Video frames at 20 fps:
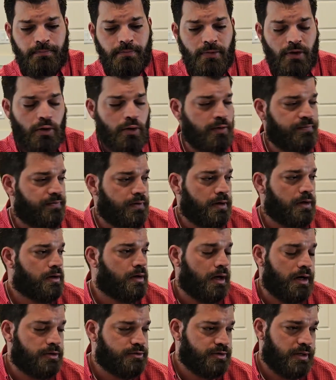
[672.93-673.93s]
Or if you're a
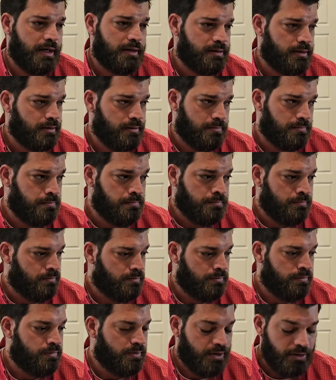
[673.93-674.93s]
contractor,
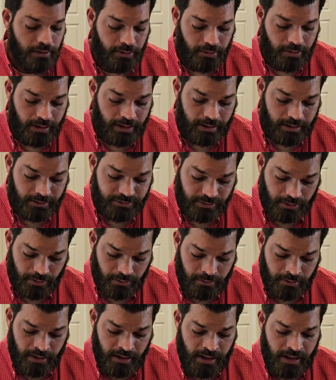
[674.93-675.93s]
you know, you got to get your
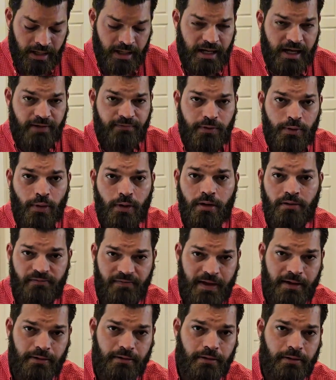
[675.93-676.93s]
own. If you are a
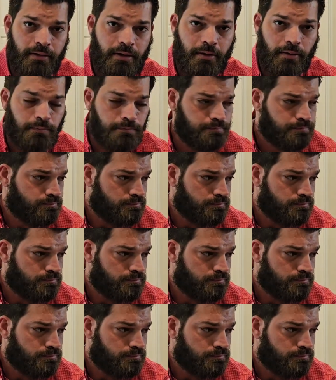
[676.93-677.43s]
veteran though,